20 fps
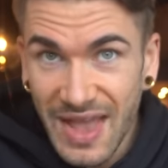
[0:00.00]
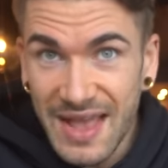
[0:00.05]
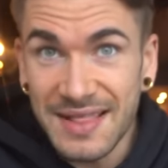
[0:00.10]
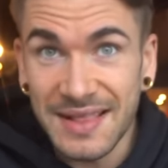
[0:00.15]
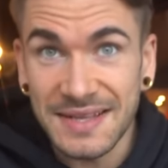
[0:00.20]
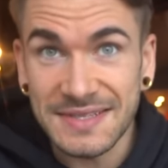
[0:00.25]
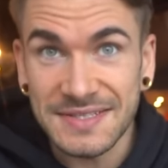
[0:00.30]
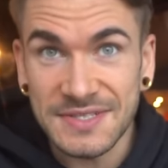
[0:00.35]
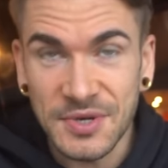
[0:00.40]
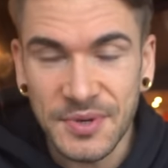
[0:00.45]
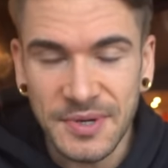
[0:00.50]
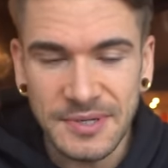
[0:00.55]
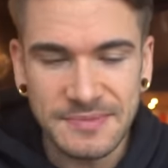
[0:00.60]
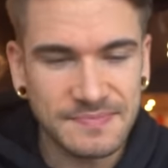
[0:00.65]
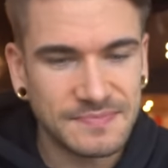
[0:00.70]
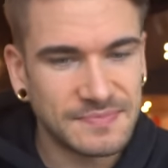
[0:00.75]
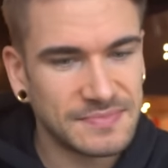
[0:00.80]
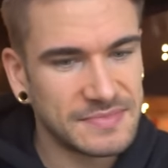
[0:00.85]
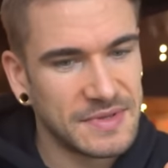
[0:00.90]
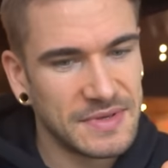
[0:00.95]
Let's do it.
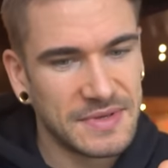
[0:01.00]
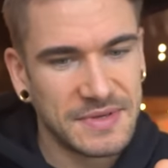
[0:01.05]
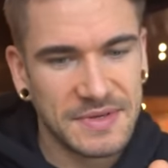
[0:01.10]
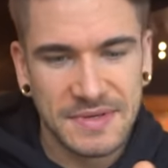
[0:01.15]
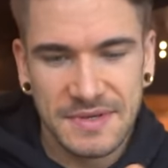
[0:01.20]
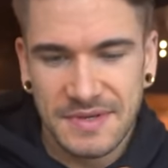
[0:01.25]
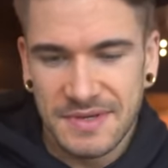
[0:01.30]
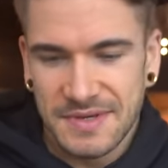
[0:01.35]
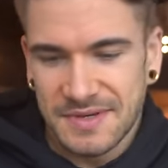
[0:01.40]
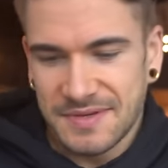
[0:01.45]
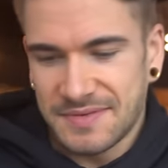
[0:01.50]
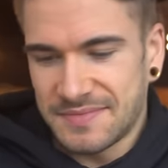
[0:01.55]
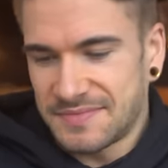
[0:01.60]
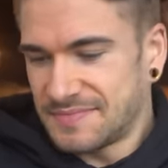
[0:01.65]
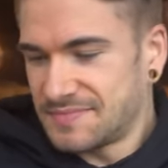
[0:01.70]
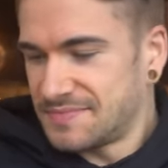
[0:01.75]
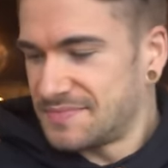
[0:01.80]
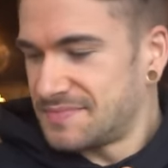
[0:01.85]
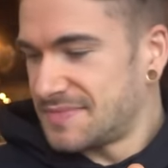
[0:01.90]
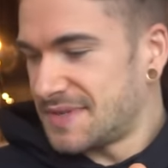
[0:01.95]

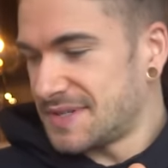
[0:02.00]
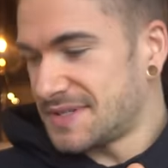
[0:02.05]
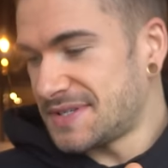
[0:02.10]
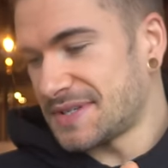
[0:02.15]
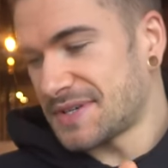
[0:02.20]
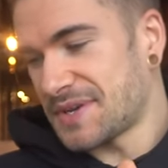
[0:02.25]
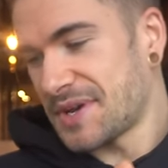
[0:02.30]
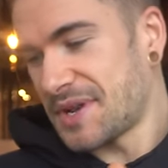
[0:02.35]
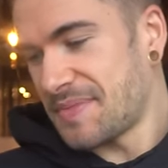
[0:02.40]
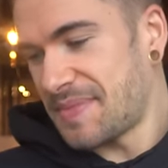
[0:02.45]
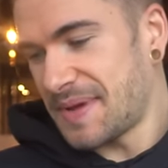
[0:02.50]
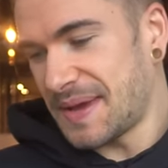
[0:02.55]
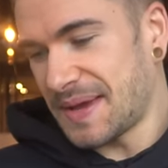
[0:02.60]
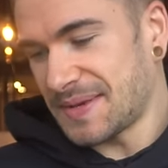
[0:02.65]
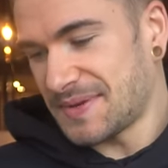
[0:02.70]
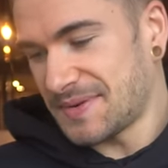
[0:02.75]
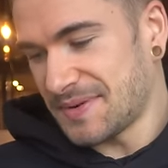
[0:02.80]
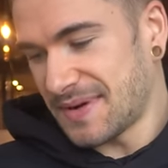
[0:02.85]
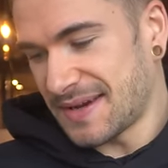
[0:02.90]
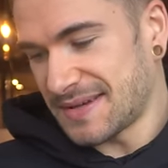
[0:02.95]
This is gonna be
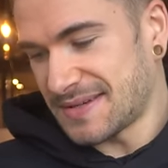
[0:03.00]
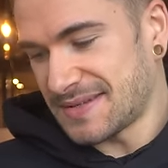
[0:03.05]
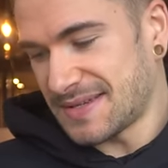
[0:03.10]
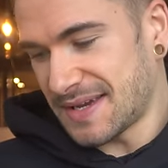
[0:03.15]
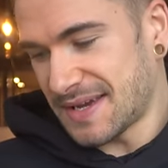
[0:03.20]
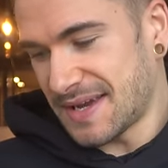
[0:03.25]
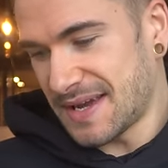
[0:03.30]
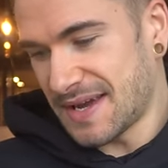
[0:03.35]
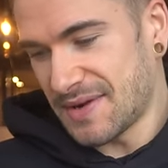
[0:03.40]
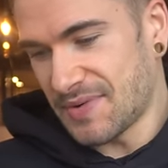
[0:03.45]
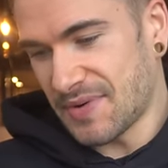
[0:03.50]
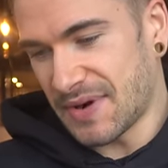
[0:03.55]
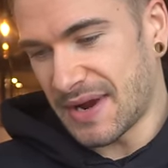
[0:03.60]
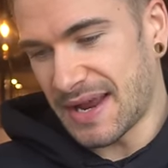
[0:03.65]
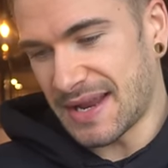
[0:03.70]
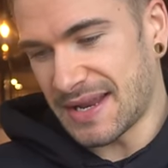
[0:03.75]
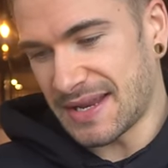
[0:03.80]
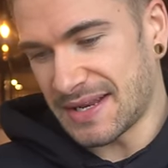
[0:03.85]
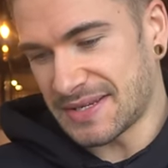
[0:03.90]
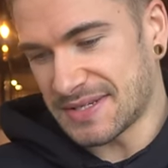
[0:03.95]
interesting. We're
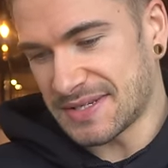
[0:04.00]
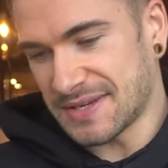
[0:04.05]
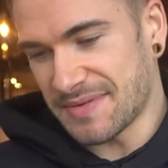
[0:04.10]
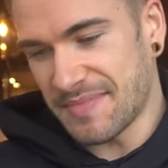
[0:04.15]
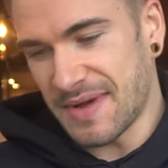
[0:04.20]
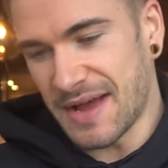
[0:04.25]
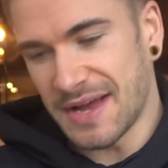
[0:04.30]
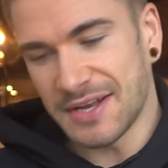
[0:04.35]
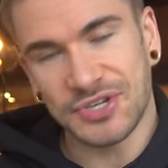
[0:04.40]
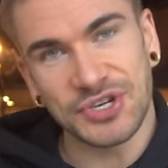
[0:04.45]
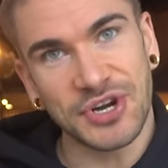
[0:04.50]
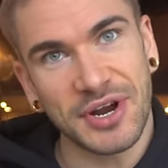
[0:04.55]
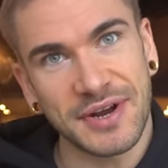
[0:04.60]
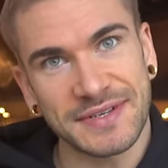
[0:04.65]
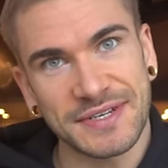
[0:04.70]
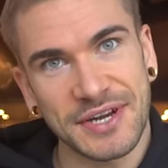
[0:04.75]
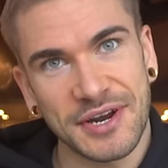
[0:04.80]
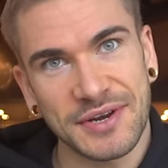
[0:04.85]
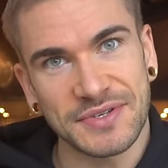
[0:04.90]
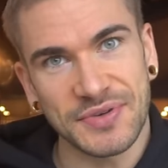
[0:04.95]
getting into some
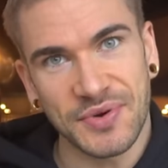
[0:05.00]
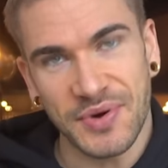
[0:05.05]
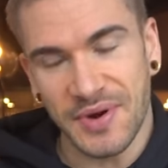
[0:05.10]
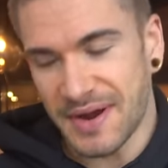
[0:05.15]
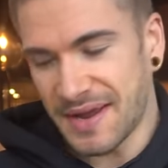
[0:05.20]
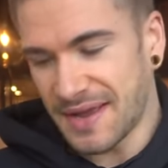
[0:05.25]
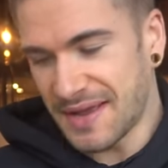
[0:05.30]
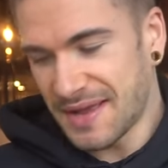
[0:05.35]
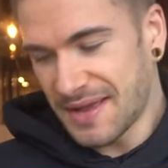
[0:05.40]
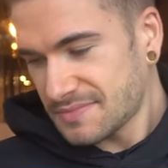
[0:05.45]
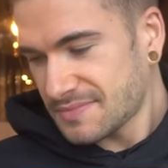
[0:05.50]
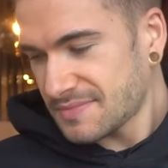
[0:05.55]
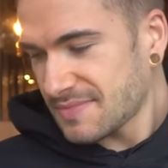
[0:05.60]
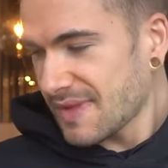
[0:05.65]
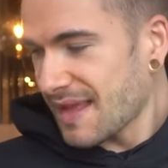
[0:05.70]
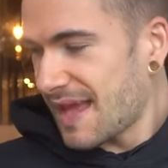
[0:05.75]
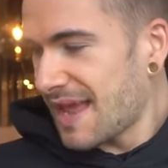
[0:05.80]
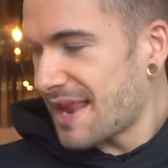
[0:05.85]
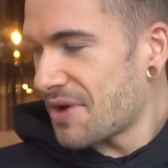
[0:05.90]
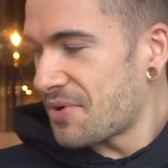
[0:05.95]
uncharted territory,
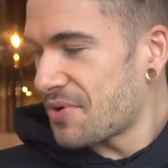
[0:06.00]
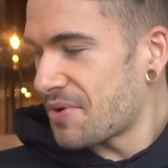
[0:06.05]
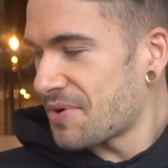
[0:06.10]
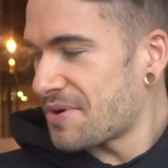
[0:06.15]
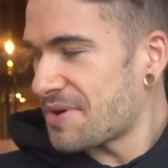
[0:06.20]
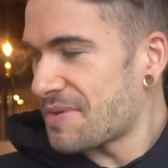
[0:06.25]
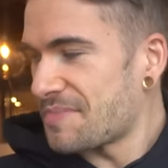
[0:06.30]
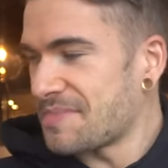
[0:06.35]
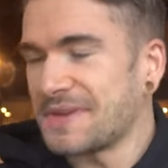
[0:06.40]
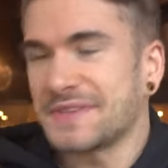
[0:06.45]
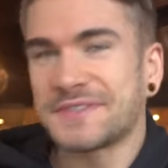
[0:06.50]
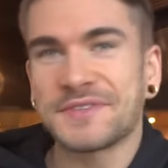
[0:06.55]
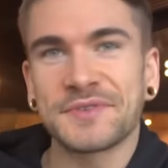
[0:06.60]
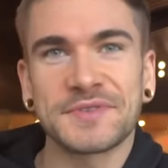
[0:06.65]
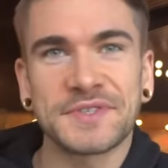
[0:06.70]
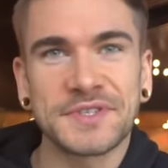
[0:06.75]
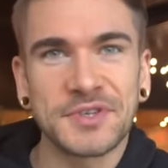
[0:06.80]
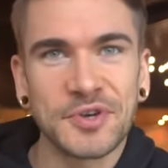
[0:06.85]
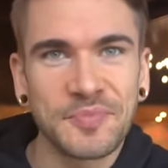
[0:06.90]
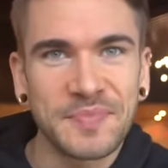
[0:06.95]
and I ordered a miso
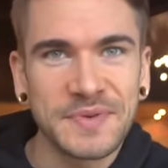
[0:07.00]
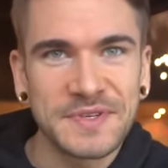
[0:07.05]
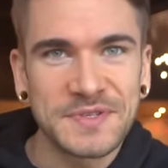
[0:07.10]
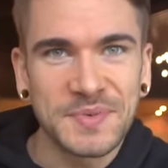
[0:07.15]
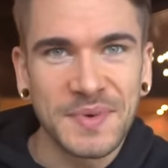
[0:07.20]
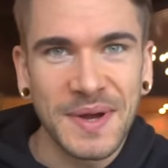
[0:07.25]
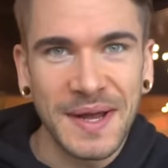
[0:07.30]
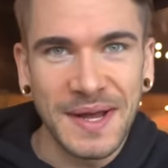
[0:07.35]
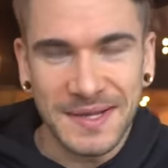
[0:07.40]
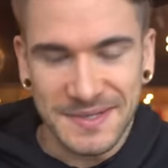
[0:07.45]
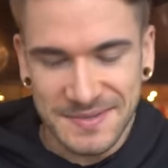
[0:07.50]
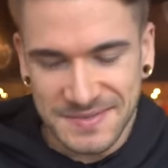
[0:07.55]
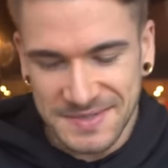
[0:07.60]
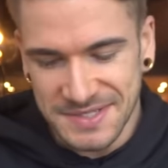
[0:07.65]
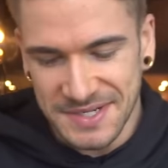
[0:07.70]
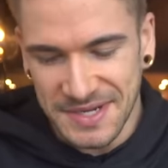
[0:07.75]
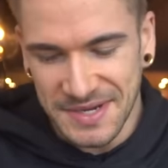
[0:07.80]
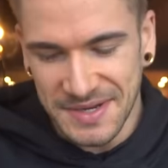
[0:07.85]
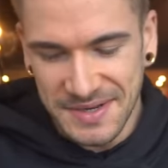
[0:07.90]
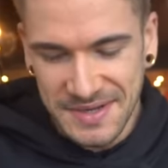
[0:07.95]
soup as well.
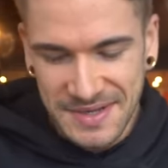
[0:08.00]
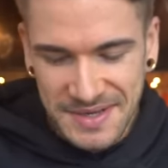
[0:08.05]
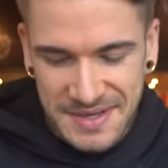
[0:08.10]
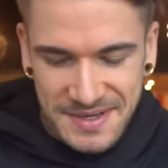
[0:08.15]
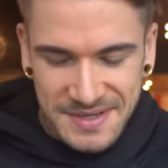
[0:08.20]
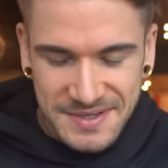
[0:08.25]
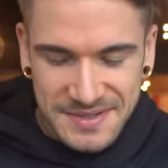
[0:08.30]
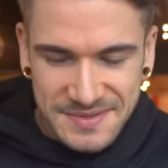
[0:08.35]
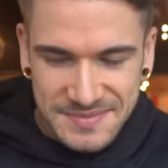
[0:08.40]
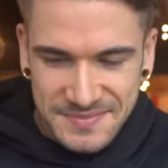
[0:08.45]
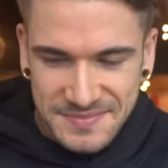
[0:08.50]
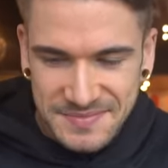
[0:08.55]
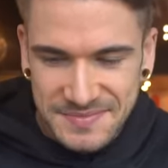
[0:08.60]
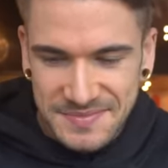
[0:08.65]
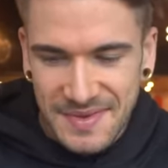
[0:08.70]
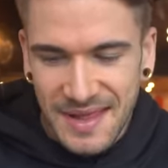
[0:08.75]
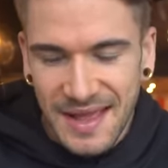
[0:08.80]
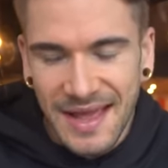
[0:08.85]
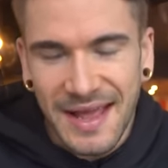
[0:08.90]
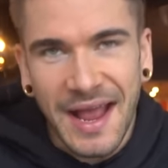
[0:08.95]
So
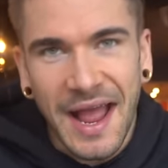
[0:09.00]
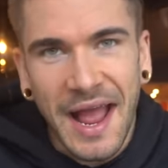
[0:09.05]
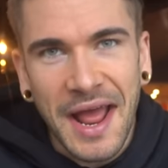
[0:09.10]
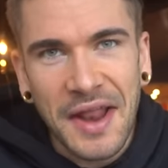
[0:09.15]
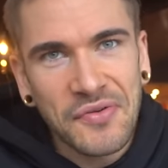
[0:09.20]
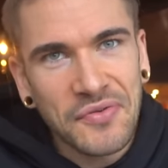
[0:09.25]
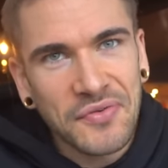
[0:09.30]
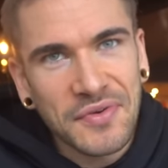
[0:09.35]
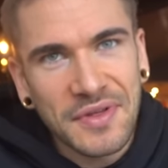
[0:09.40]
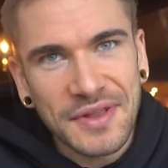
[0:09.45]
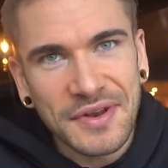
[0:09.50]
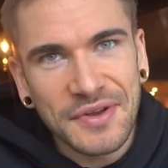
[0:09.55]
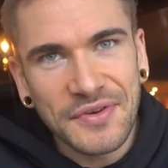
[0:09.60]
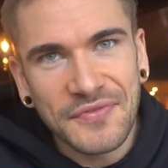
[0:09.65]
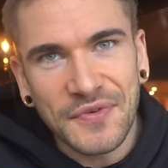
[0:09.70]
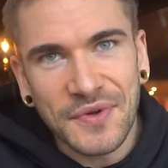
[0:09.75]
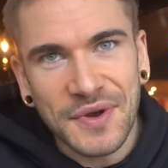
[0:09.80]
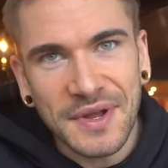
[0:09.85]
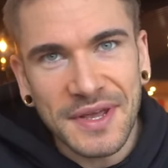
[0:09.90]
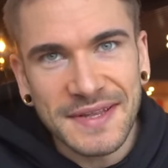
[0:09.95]
I don't really know
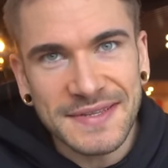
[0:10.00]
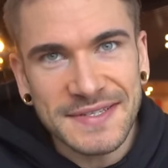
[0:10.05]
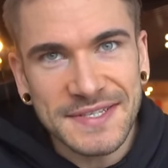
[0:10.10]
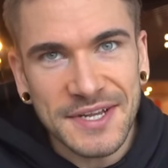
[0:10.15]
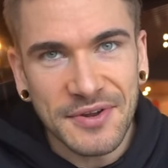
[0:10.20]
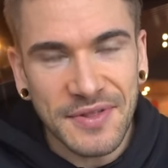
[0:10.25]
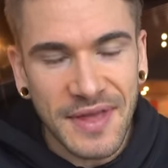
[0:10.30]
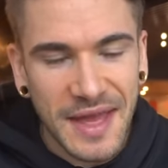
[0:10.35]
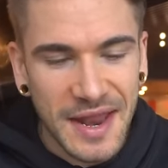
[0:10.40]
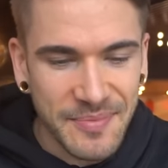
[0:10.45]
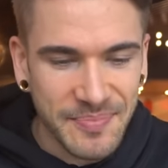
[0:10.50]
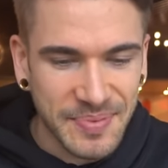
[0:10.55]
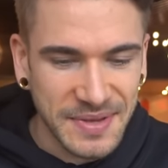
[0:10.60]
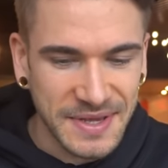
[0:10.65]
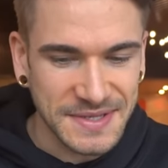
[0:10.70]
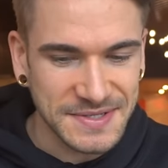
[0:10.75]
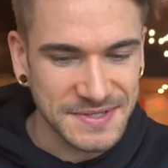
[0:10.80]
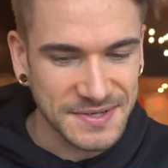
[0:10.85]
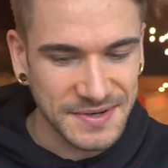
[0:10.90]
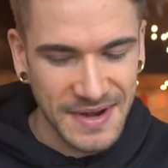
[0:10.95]
if you wanna consider that a
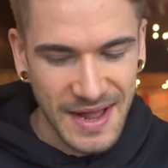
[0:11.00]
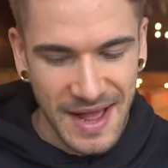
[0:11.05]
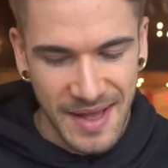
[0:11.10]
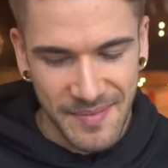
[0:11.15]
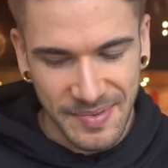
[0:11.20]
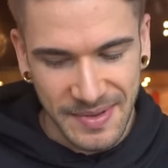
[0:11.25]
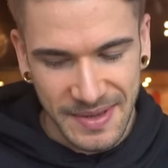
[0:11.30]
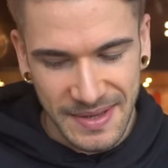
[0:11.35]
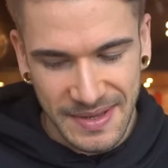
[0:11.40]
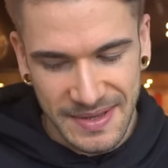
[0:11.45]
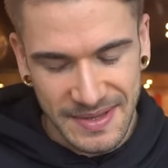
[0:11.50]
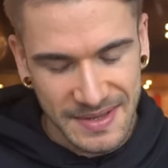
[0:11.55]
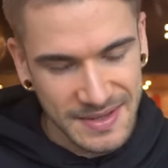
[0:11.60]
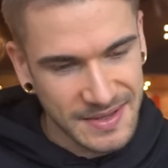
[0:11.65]
piece or not, but